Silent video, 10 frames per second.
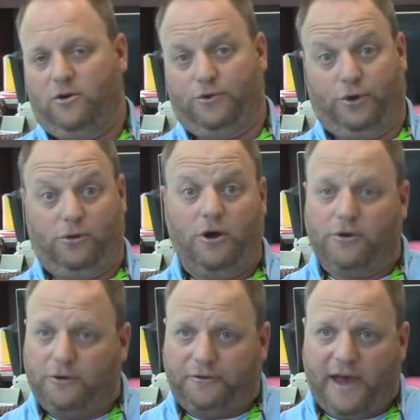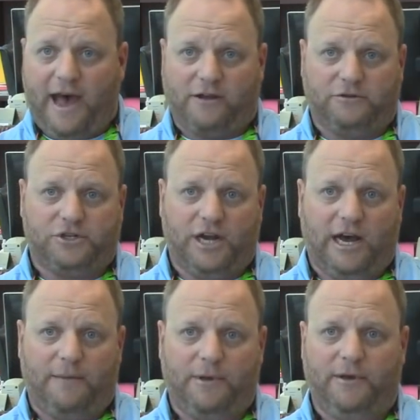or their local tackle
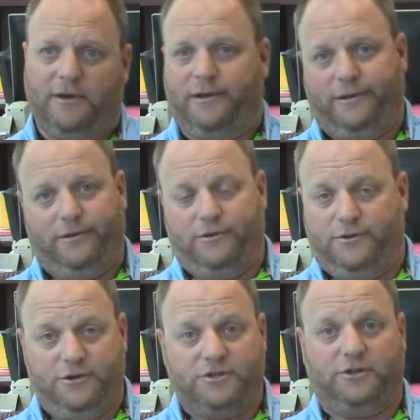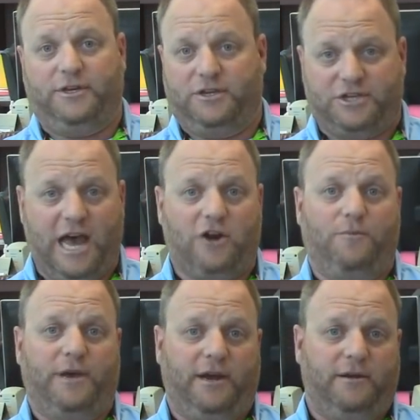shop, usually the
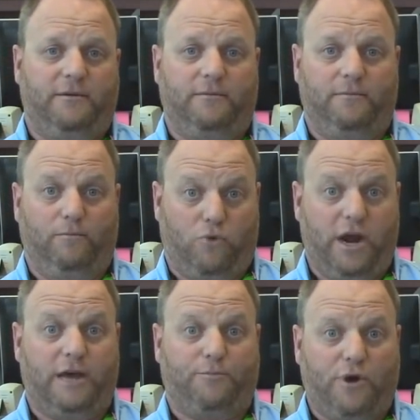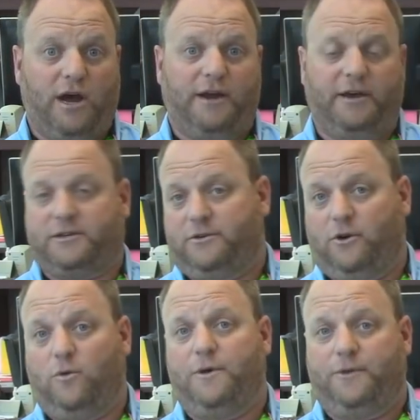Chatterbait brand products
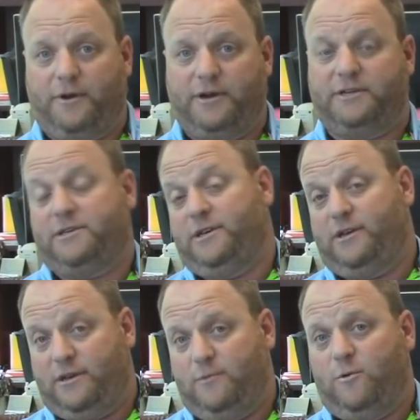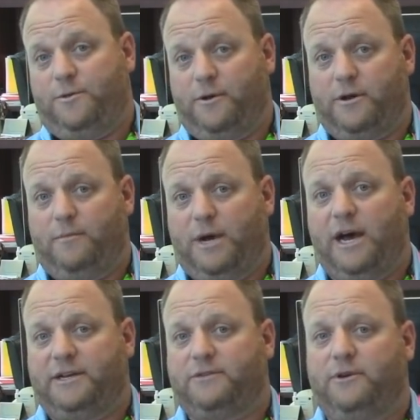are what they're going to see and what they're going to
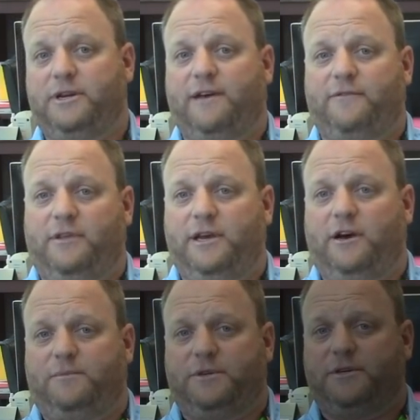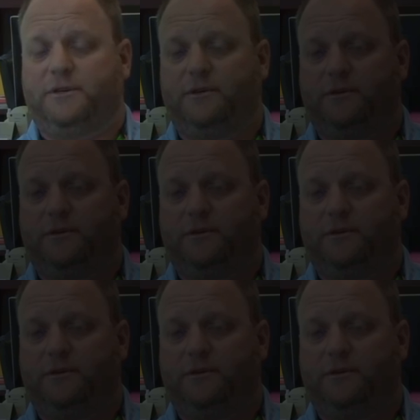buy. So it definitely helps us.